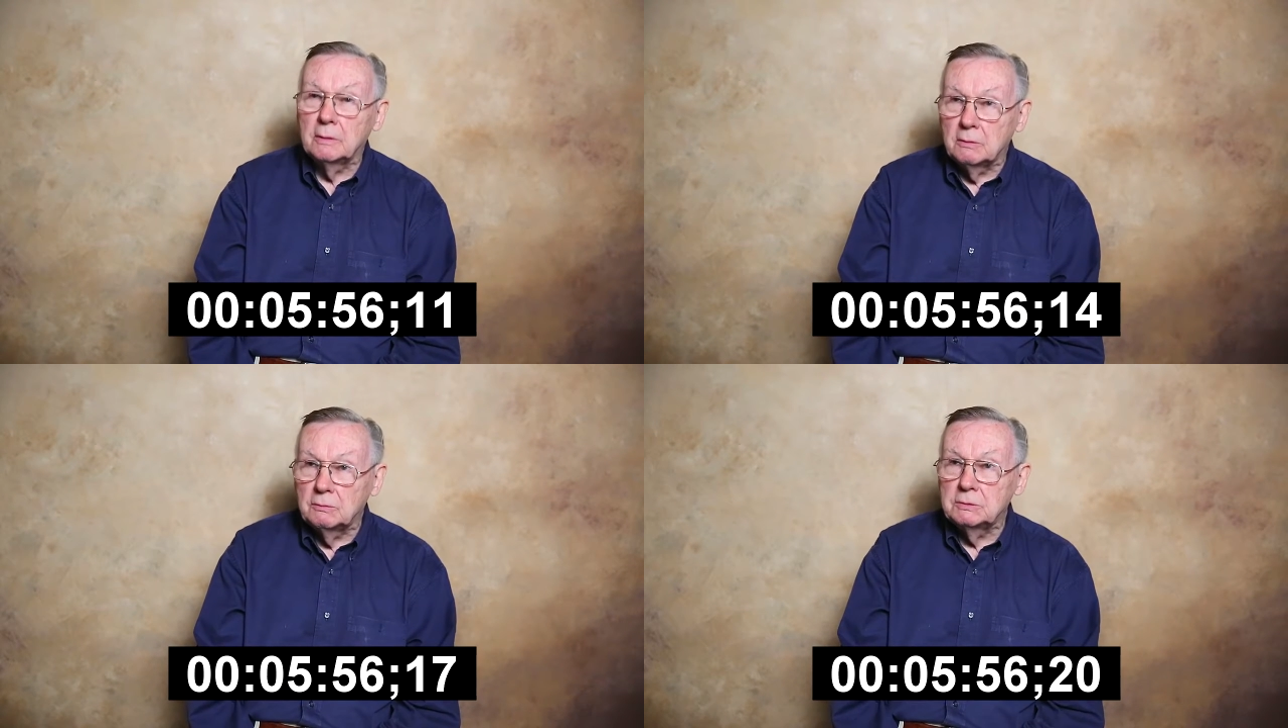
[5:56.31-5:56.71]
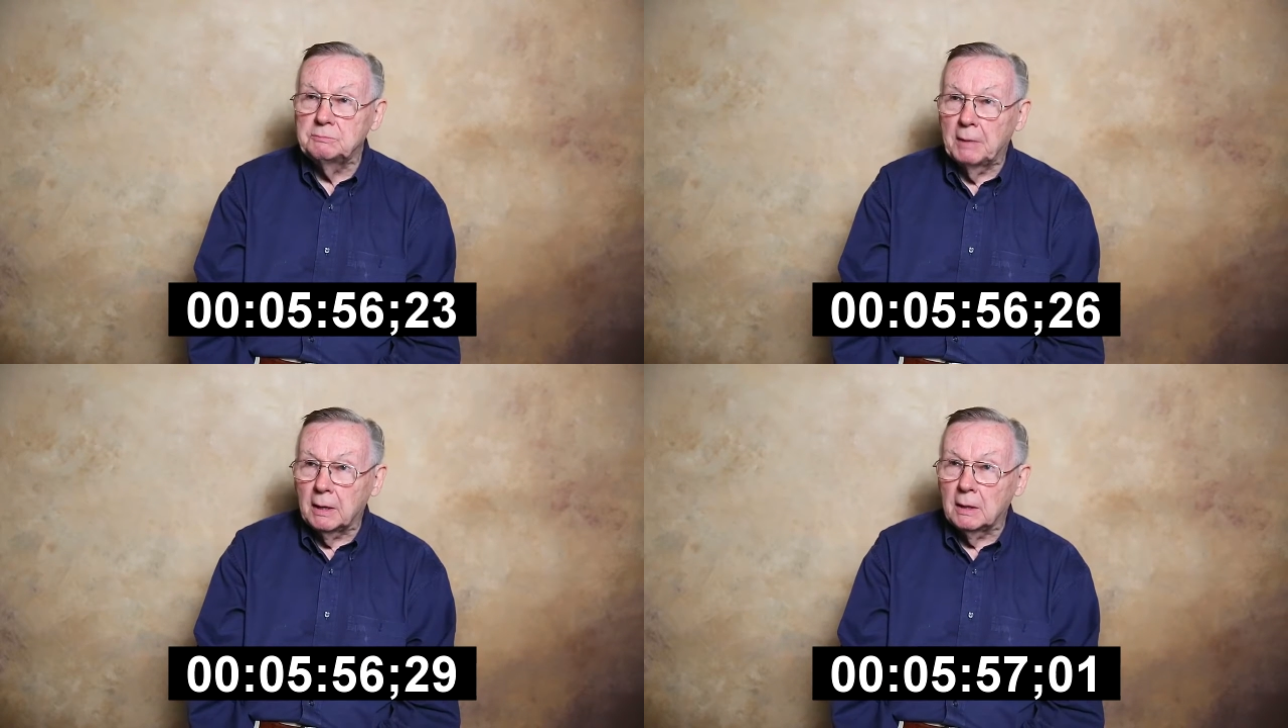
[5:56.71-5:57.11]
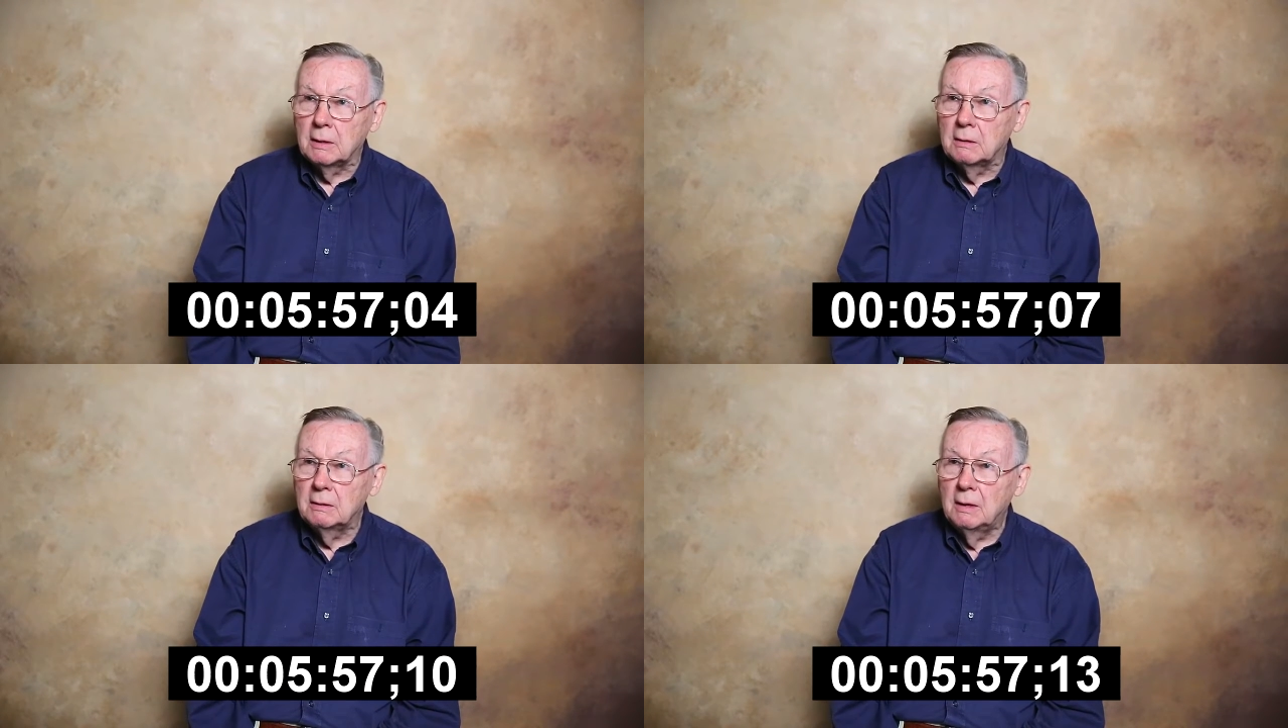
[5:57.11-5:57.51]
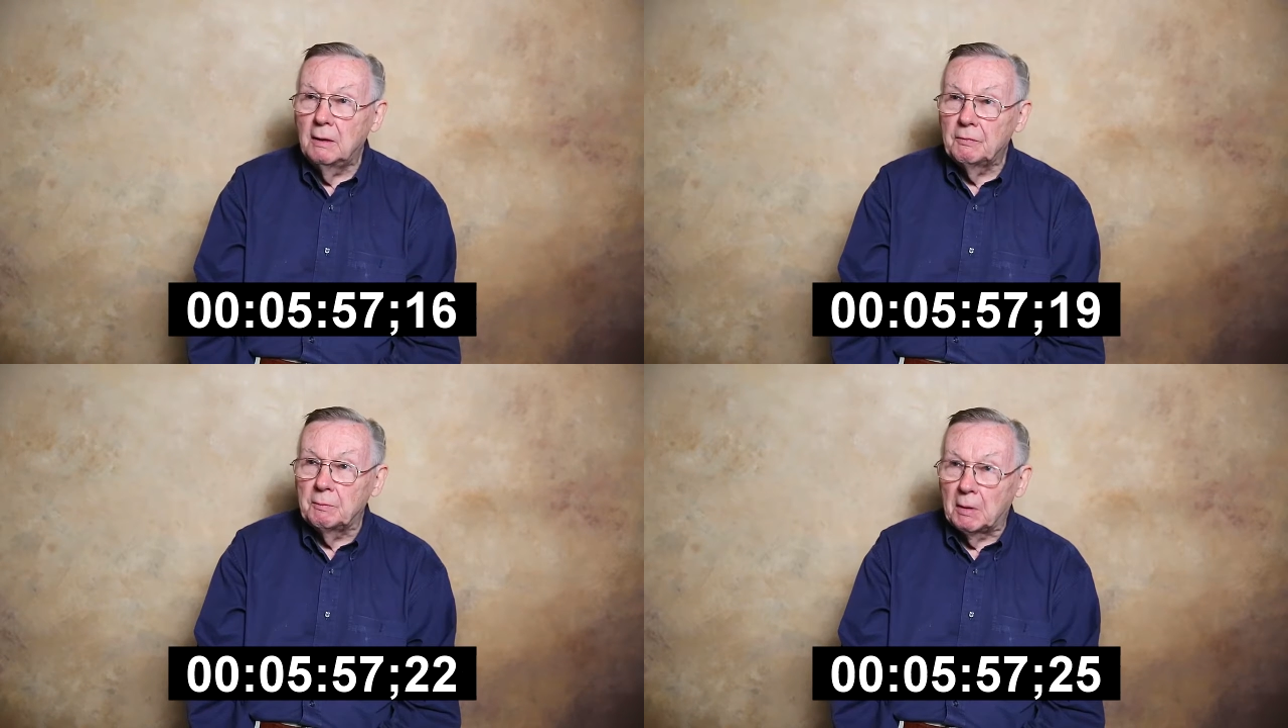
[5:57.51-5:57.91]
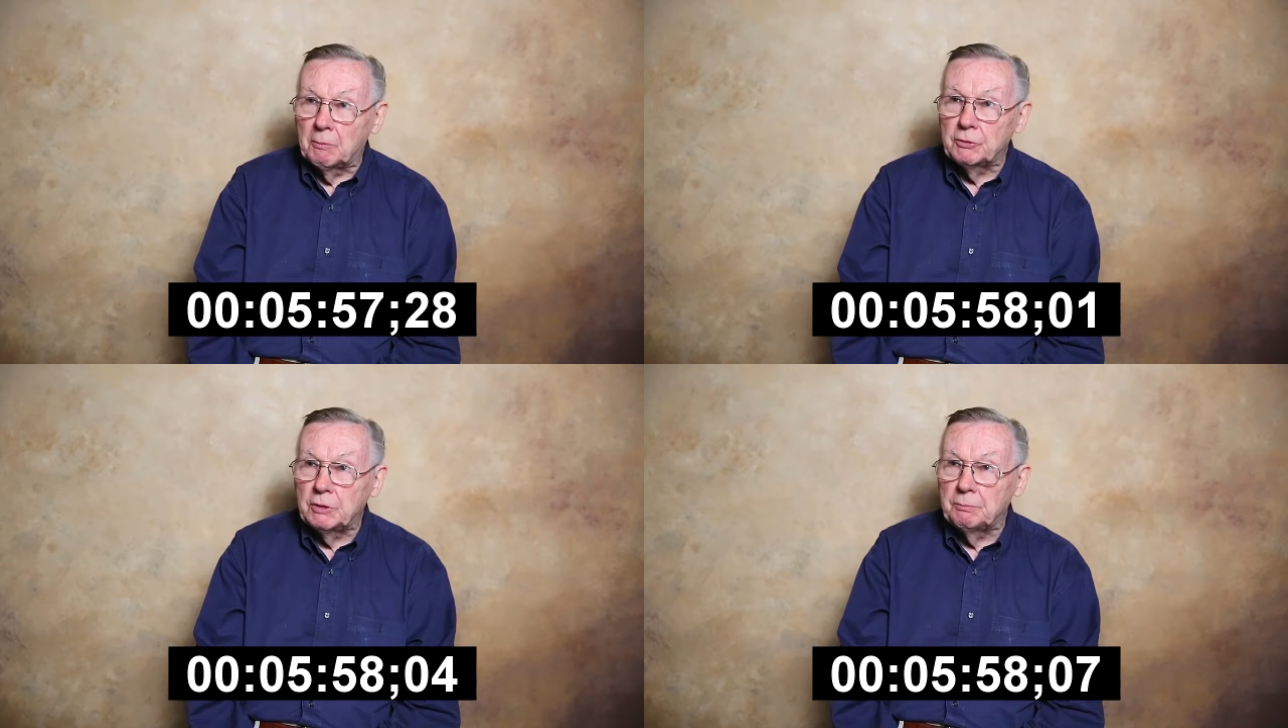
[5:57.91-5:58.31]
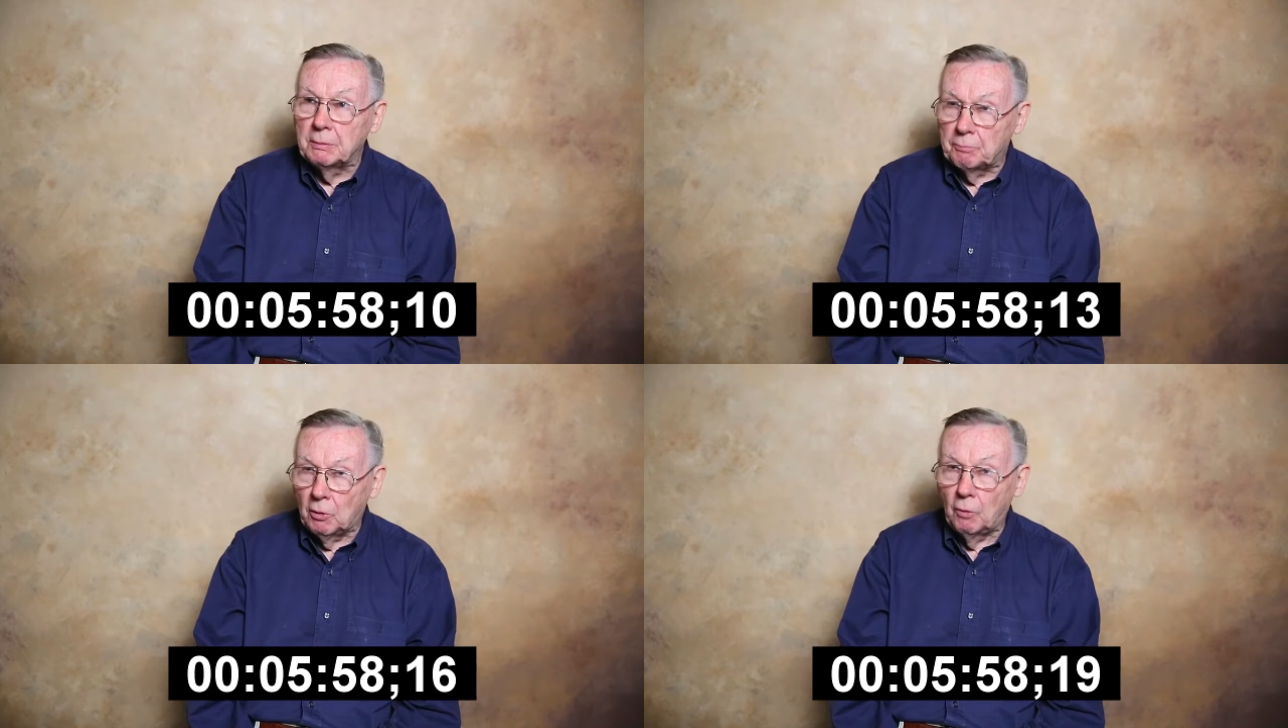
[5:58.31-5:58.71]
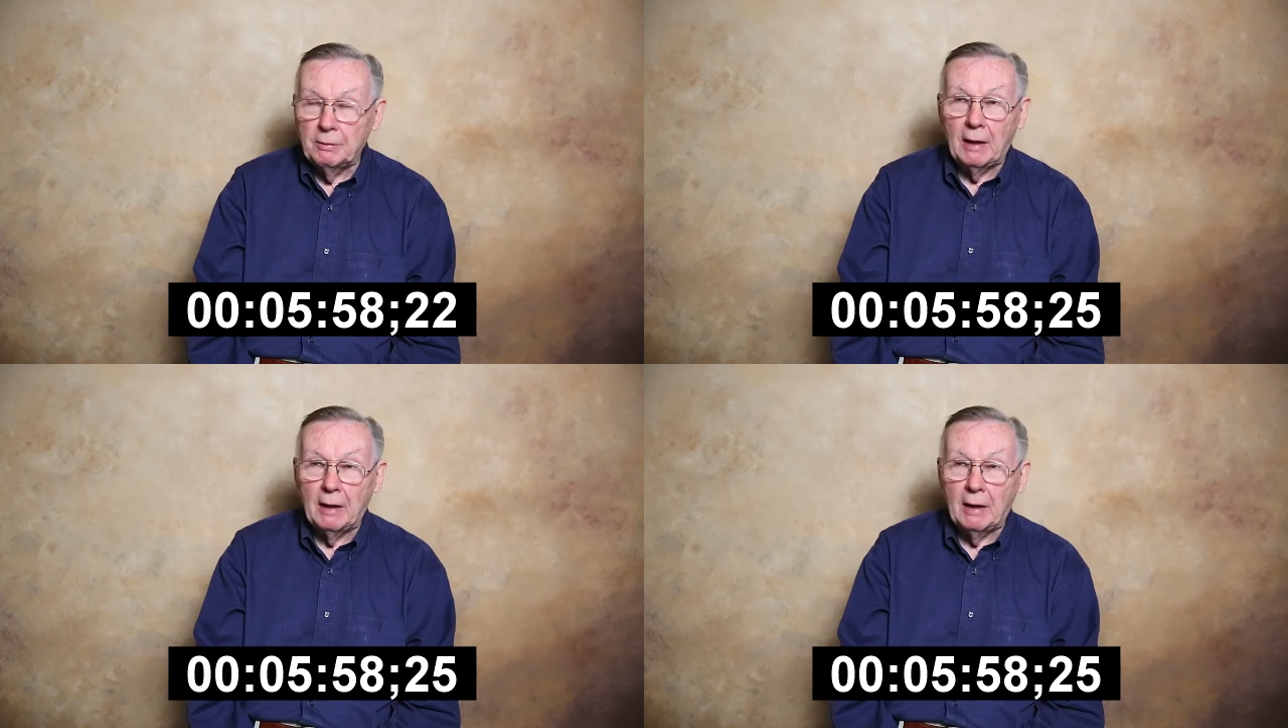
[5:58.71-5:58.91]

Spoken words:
that it's mainly the membership in Pro.